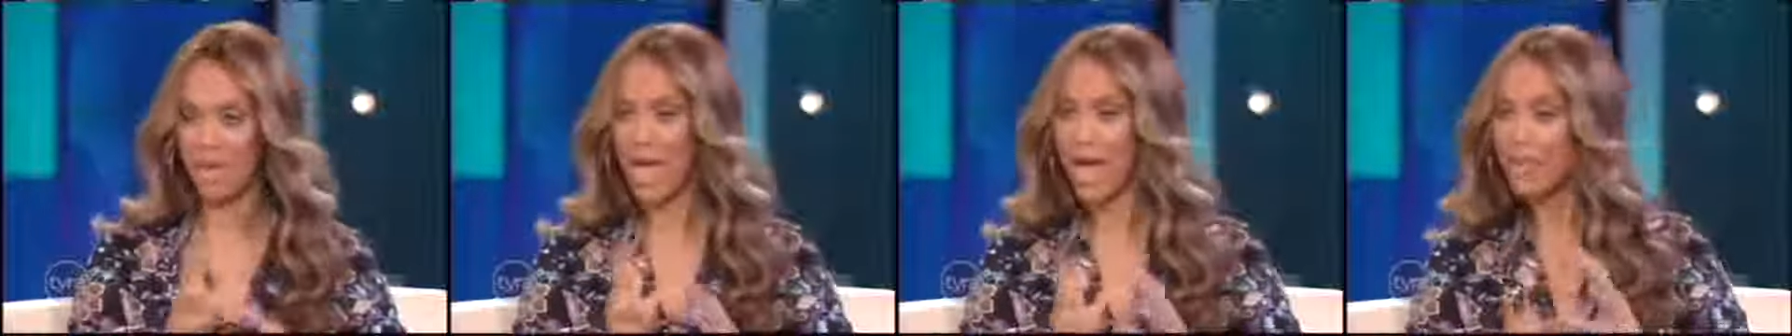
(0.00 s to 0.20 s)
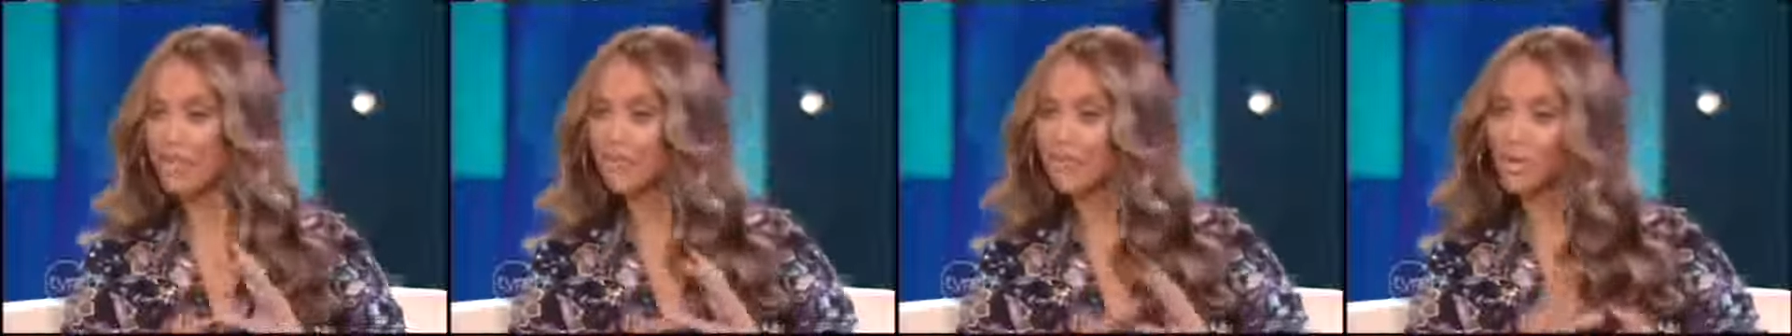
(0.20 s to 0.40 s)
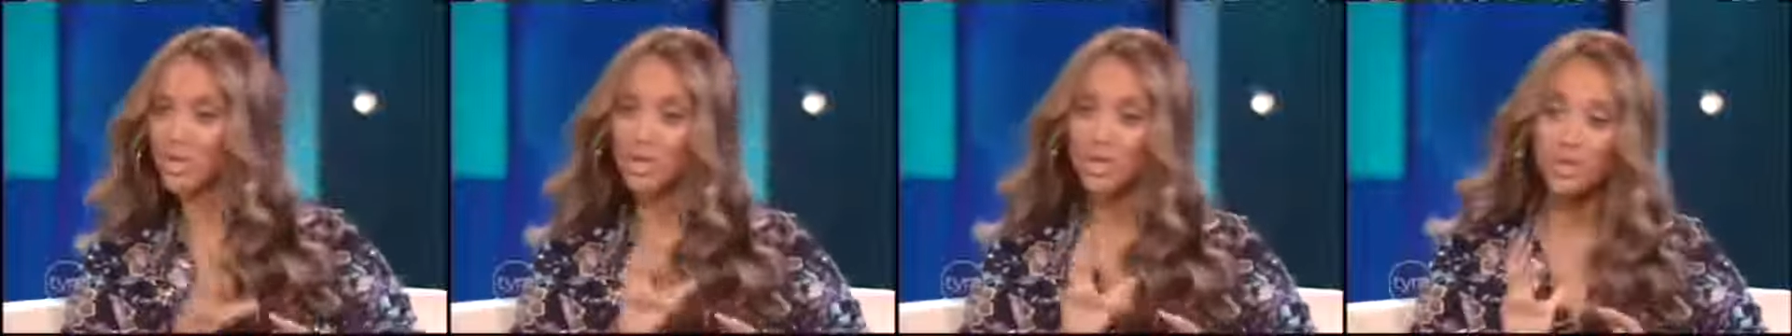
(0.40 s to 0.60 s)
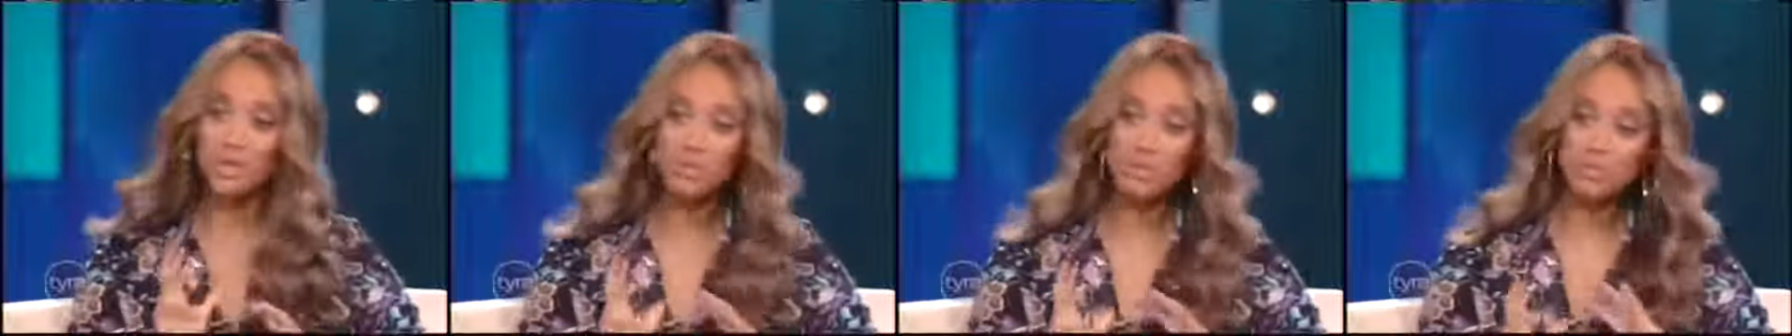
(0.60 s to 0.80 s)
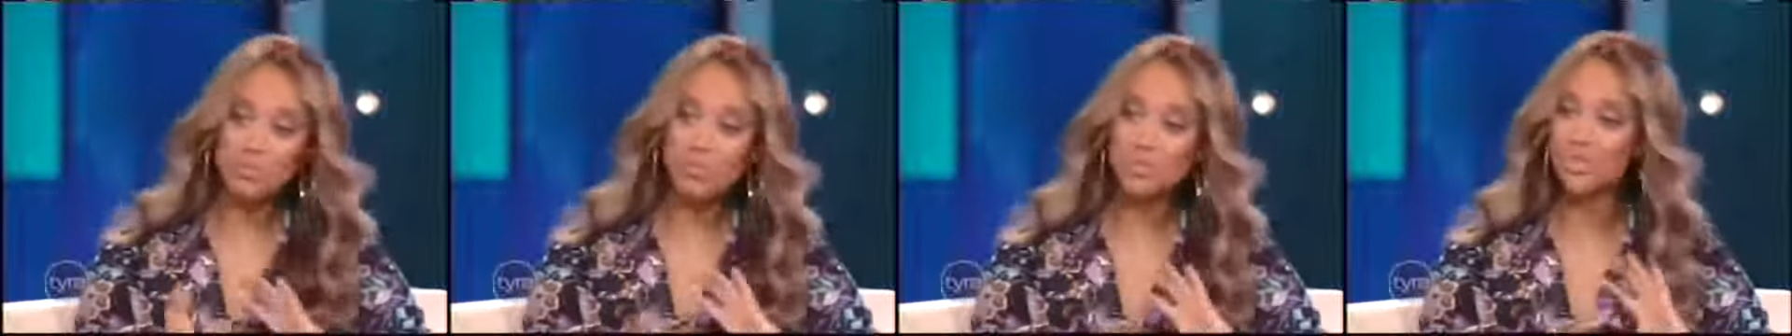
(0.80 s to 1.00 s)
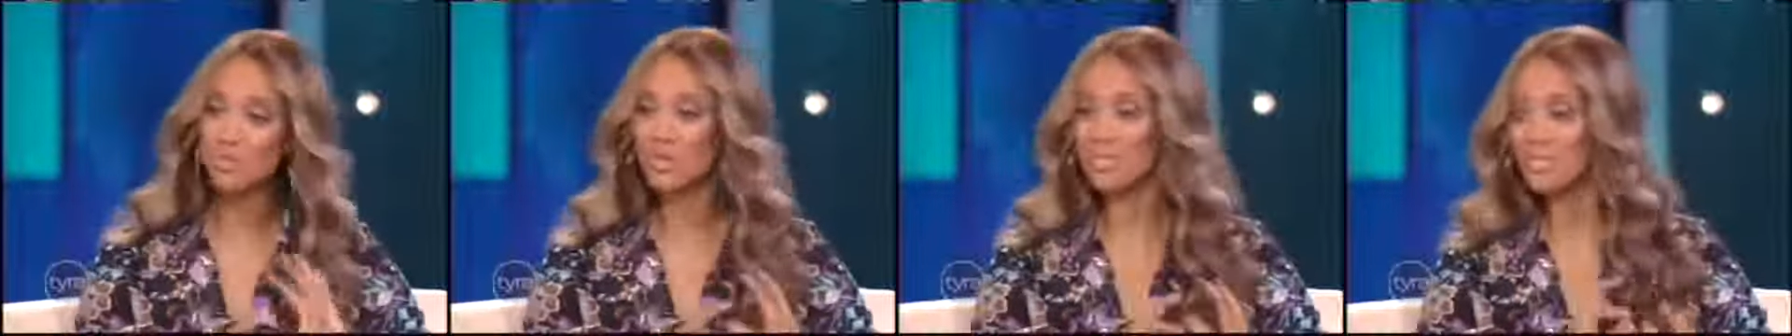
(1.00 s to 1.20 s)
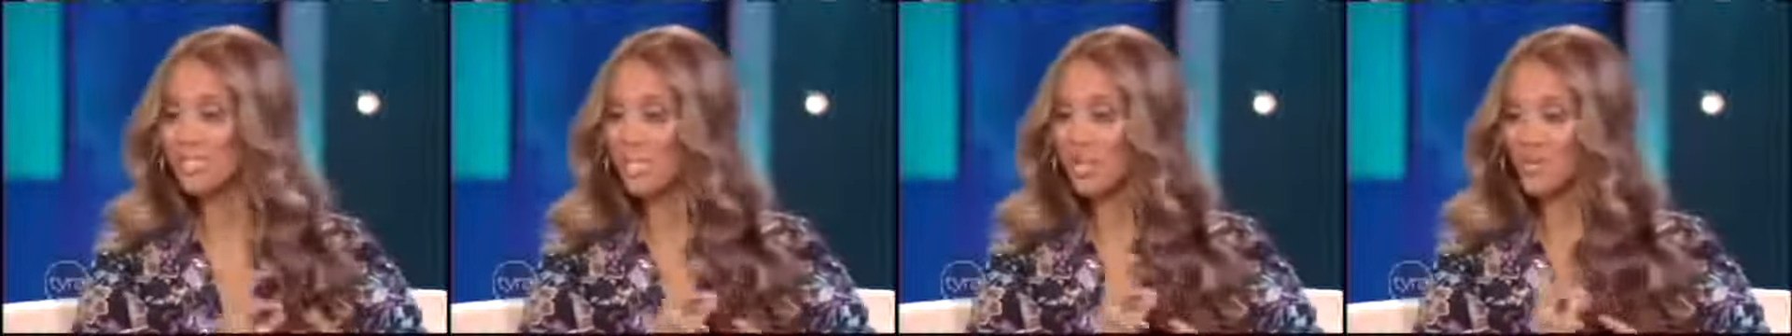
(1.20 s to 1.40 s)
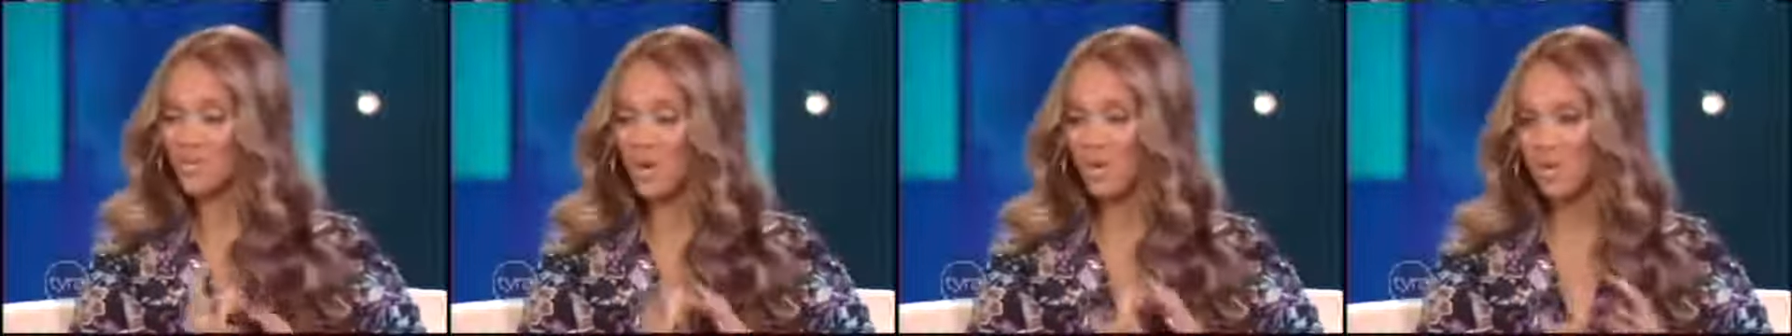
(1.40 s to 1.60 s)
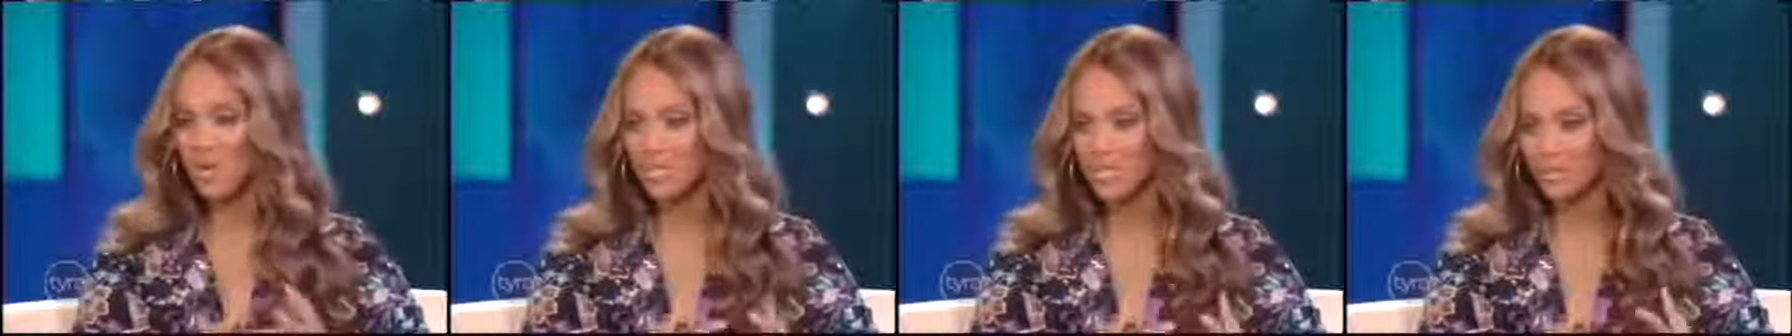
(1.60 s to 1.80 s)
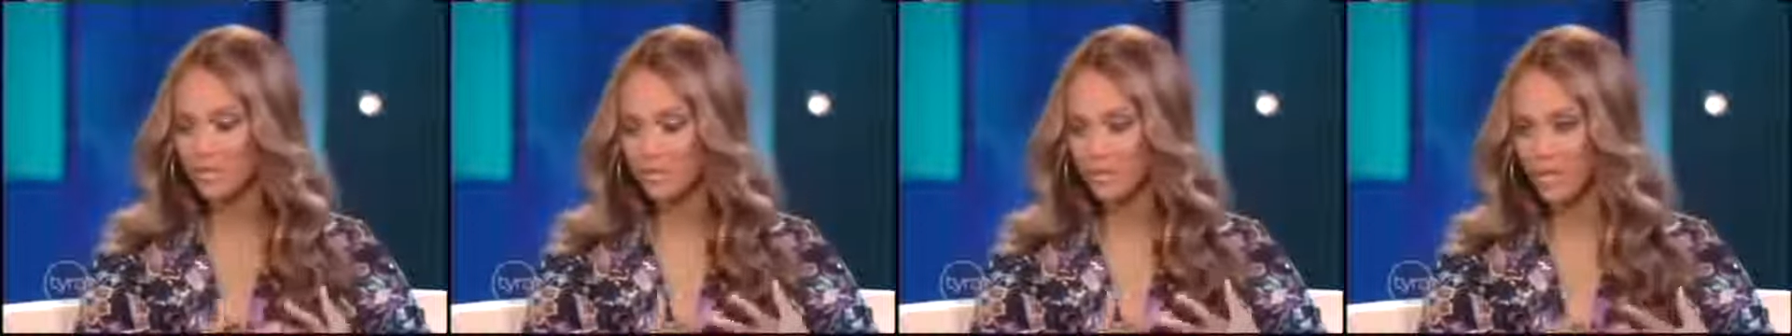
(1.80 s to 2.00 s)
bathrooms? What
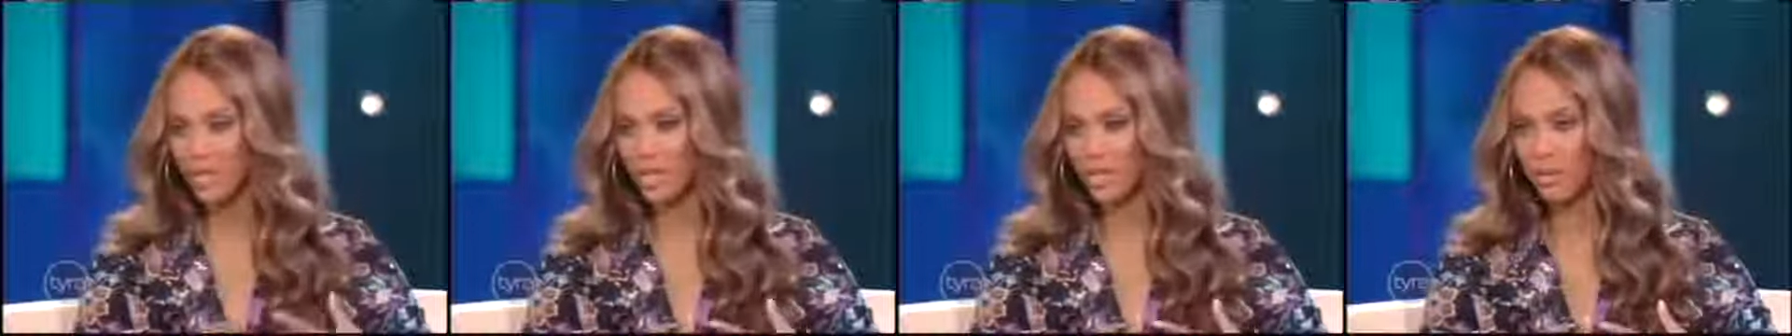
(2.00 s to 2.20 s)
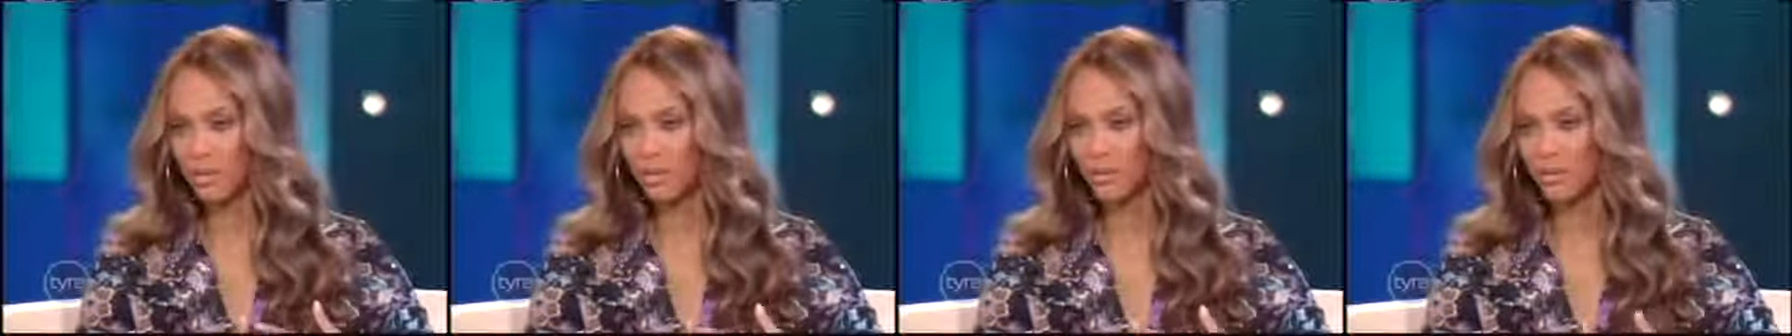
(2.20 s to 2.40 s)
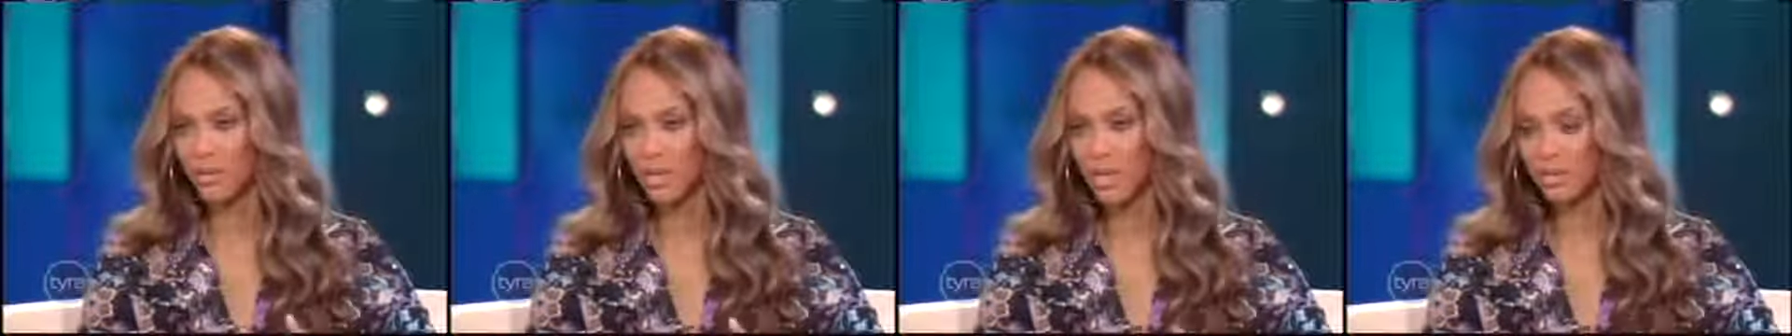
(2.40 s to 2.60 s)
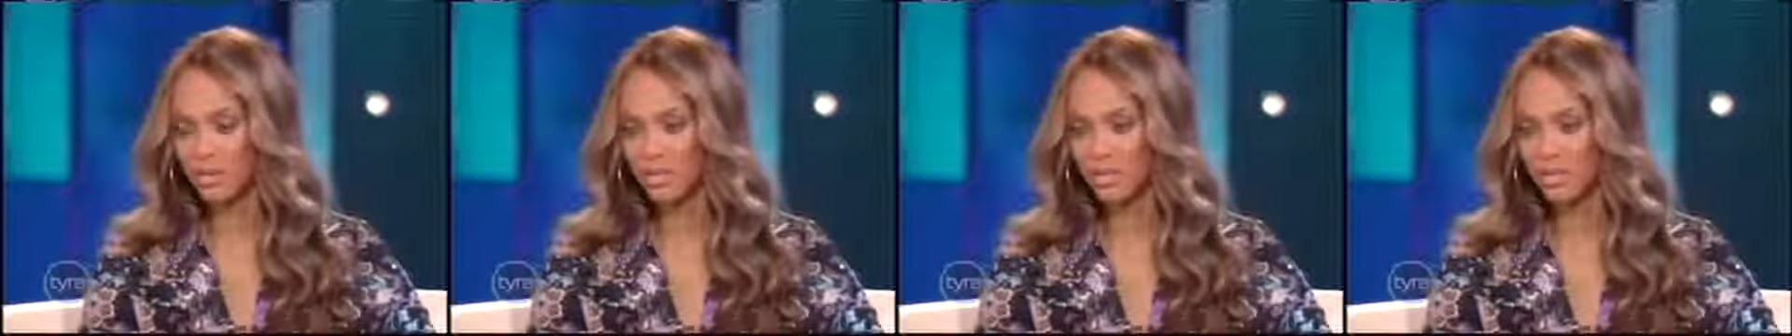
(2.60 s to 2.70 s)
was it for you?